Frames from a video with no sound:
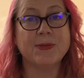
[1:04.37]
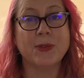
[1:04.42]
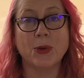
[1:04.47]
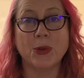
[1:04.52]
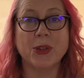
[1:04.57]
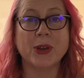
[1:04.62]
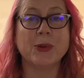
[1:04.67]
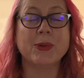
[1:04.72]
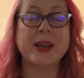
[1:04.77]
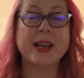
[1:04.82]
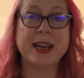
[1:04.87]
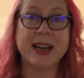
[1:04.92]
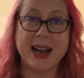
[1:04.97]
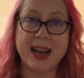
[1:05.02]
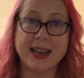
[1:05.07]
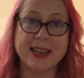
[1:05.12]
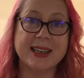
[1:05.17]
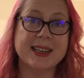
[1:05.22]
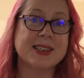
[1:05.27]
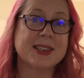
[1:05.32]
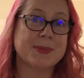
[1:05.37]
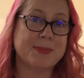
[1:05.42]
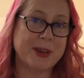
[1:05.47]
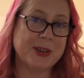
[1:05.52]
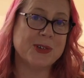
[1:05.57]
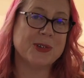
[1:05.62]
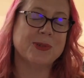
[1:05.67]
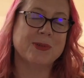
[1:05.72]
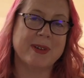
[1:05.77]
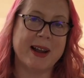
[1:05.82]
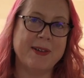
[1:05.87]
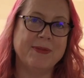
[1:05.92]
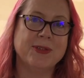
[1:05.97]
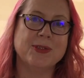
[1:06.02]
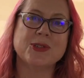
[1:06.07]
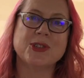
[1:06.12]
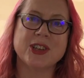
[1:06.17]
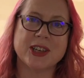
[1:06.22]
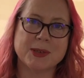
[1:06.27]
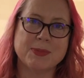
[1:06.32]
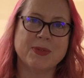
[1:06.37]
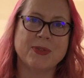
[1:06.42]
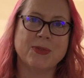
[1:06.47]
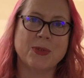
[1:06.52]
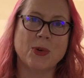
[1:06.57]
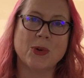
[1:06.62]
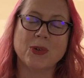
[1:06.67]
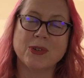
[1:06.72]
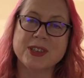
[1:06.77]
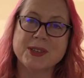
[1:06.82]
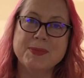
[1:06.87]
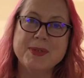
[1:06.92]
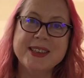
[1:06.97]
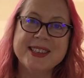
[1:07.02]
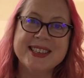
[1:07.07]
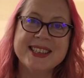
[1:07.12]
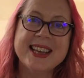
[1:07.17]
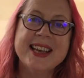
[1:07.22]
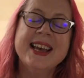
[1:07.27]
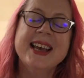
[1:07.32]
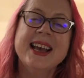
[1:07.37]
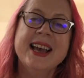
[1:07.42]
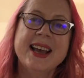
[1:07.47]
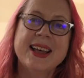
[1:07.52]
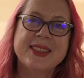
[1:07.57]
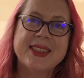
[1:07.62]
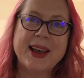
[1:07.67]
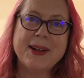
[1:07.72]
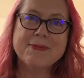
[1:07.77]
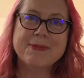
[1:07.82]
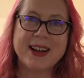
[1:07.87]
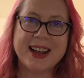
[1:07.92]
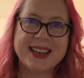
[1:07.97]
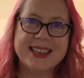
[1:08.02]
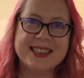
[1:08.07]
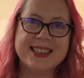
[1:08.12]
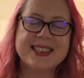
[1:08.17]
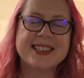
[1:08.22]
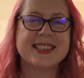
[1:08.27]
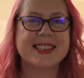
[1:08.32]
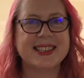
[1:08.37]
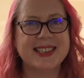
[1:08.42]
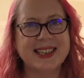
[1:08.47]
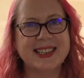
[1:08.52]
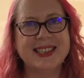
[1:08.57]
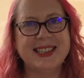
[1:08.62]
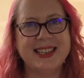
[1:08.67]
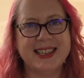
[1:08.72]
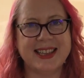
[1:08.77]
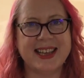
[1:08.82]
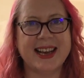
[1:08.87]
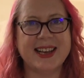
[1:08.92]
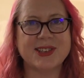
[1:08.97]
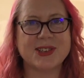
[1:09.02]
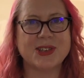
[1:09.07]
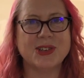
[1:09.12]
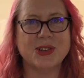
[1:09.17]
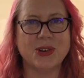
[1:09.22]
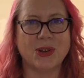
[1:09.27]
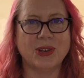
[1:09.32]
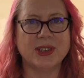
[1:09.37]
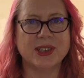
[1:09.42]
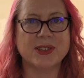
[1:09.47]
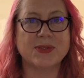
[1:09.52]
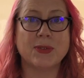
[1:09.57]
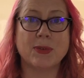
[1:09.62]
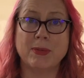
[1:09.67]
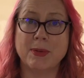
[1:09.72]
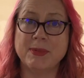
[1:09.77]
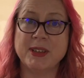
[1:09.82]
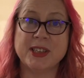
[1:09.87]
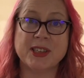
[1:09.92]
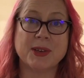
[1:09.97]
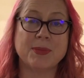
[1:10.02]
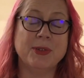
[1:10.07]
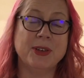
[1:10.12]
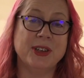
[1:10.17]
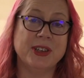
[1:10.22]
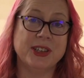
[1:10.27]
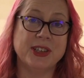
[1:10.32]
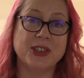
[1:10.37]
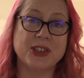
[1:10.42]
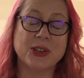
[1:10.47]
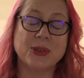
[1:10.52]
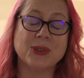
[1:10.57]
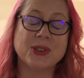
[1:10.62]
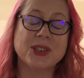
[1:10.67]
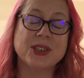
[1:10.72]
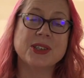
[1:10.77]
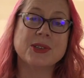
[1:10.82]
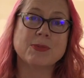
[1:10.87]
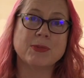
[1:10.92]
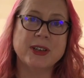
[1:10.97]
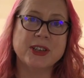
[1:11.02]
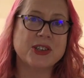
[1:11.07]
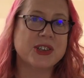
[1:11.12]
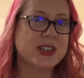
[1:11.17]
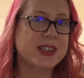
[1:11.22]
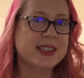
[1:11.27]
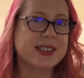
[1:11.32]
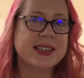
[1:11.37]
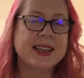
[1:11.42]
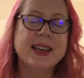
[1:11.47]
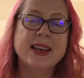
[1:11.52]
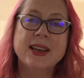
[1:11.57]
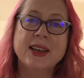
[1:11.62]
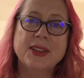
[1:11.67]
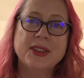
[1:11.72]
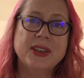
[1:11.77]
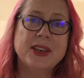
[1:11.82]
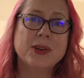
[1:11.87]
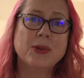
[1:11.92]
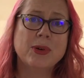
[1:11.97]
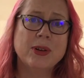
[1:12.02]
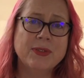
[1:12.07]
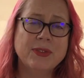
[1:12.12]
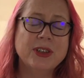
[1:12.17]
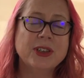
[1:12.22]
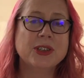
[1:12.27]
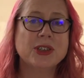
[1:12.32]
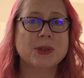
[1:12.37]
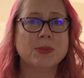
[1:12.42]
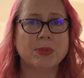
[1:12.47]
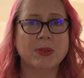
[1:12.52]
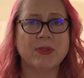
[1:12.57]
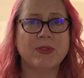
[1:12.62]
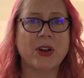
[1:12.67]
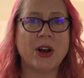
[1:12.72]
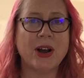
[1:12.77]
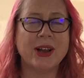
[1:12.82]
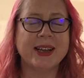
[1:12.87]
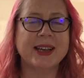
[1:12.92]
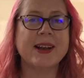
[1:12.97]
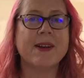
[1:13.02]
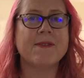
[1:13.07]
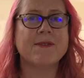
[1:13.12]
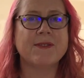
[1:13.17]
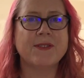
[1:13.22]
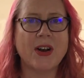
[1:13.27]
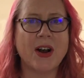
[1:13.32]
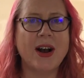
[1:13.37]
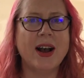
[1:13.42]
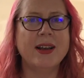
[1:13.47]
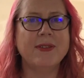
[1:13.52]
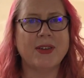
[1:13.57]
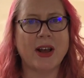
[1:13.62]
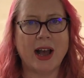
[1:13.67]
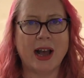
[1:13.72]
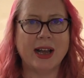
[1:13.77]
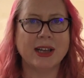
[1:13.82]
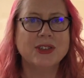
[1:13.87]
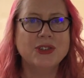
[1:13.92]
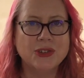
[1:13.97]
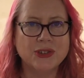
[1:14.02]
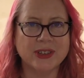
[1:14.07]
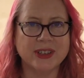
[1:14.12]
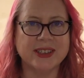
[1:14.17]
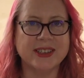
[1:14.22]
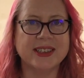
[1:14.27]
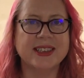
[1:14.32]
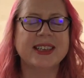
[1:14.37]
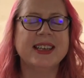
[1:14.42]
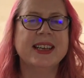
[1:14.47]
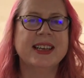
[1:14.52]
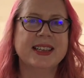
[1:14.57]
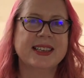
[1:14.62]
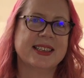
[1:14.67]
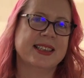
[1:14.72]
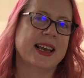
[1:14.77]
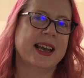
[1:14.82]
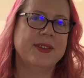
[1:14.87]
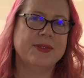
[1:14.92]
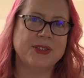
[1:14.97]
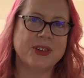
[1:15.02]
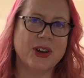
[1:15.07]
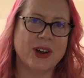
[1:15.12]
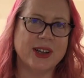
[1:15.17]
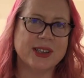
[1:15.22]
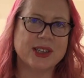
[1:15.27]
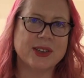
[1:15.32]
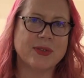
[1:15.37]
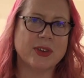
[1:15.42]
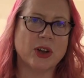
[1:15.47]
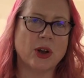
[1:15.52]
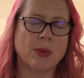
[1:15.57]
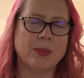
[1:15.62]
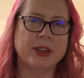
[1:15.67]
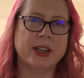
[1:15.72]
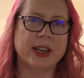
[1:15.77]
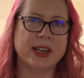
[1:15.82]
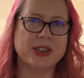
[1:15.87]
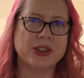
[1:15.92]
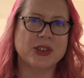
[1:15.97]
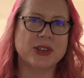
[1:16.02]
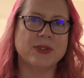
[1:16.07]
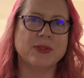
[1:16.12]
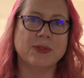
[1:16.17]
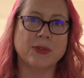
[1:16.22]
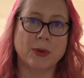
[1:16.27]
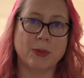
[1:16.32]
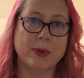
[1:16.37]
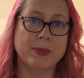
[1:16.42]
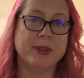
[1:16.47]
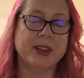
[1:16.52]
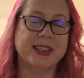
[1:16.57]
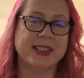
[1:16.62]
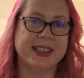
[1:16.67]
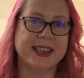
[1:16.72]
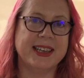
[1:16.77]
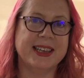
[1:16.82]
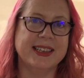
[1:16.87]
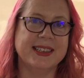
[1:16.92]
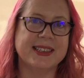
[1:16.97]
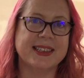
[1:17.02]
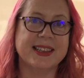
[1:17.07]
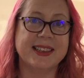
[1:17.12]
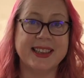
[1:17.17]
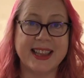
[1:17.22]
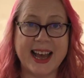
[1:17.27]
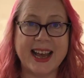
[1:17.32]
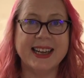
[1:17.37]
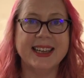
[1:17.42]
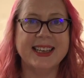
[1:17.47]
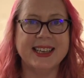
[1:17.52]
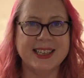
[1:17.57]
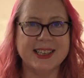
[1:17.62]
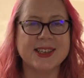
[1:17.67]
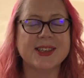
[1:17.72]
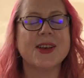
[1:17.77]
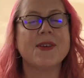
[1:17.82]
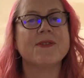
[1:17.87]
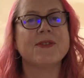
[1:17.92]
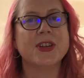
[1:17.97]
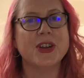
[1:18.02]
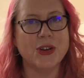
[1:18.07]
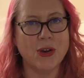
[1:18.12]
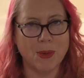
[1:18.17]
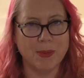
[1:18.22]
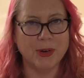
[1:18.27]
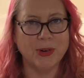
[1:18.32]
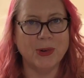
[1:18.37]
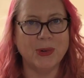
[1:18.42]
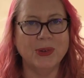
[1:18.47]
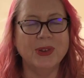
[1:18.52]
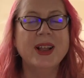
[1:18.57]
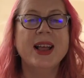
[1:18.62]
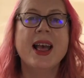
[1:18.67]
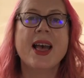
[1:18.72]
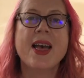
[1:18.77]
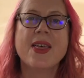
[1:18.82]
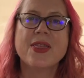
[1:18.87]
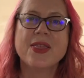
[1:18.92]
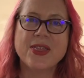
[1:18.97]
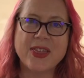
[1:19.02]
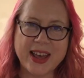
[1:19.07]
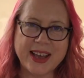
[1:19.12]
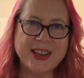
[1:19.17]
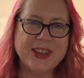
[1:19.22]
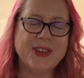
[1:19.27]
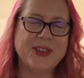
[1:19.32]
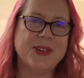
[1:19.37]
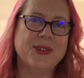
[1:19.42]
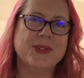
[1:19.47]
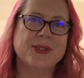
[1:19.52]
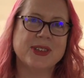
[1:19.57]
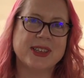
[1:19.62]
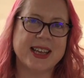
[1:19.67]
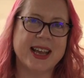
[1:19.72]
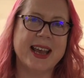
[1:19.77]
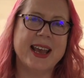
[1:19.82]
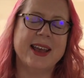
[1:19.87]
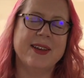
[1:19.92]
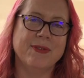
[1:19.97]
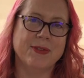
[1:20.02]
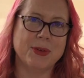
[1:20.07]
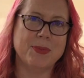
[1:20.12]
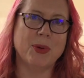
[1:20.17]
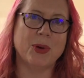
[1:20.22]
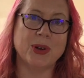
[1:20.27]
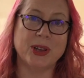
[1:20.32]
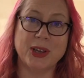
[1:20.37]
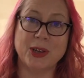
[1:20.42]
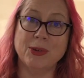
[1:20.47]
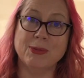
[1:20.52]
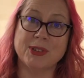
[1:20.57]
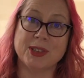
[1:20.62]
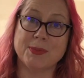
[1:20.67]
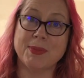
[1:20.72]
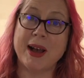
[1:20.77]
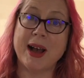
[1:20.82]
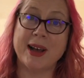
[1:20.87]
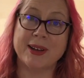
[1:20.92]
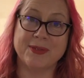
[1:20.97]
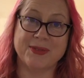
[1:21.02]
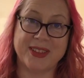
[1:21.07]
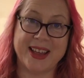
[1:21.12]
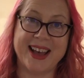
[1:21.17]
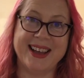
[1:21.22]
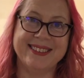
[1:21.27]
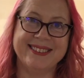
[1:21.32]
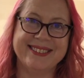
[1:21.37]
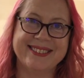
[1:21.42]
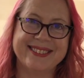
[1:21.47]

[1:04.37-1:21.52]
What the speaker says: for the Gwingana special raffle just before Christmas. That raised $60,000 for Women's Community Shelters, which is the equivalent to providing 500 safe nights of accommodation for women and kids, and that is phenomenal. Thank you to everybody who was a part of that.